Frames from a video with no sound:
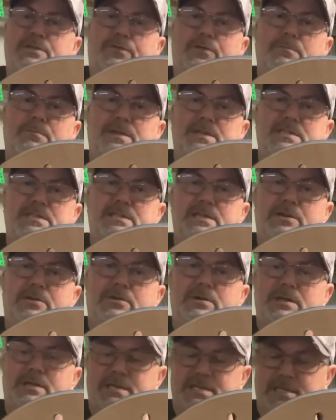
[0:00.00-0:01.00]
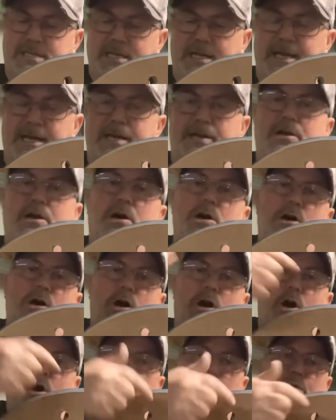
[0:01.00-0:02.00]
from the center of the sled
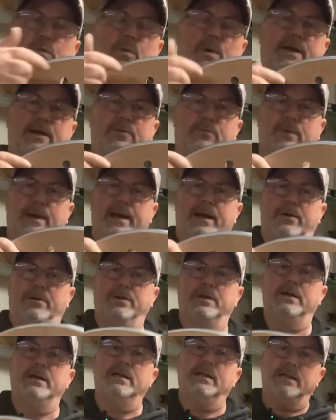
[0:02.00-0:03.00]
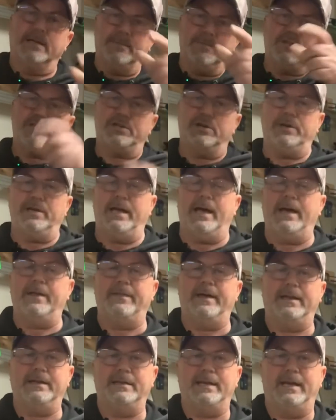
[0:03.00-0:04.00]
all the way around. Let me show you how
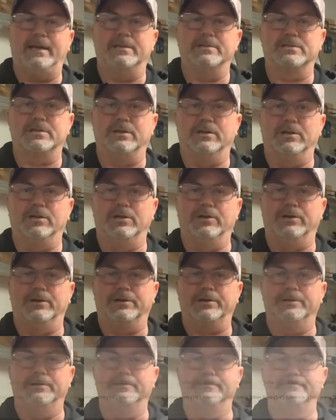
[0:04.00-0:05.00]
that data is going to look.